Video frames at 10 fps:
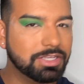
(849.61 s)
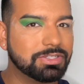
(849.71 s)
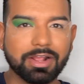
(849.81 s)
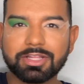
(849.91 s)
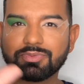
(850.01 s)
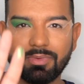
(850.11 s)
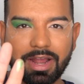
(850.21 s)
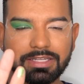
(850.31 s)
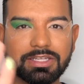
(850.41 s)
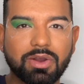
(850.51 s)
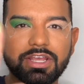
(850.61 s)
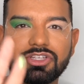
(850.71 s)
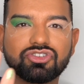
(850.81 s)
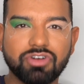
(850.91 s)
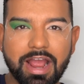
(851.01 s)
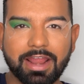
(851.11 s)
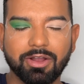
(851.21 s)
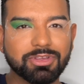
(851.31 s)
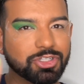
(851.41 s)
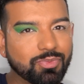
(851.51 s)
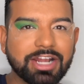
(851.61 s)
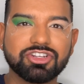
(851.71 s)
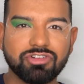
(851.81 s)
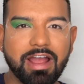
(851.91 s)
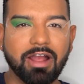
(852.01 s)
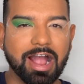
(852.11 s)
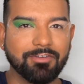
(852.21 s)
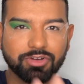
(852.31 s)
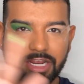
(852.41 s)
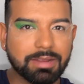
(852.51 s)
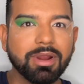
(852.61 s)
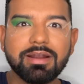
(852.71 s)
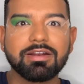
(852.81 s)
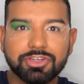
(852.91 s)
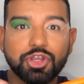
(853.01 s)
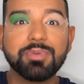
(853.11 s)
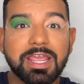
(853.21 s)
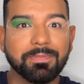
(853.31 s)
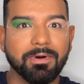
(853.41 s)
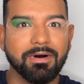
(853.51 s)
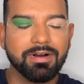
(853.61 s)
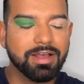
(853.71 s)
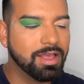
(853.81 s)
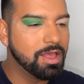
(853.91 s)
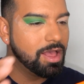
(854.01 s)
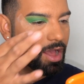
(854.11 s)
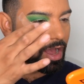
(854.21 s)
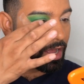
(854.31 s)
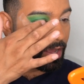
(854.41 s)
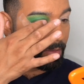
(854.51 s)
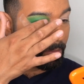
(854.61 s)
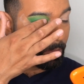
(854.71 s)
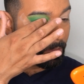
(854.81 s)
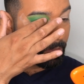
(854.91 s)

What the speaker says: sorry, let's rewind. So his trial, Mr. White's trial, after he murdered 2 people, sorry,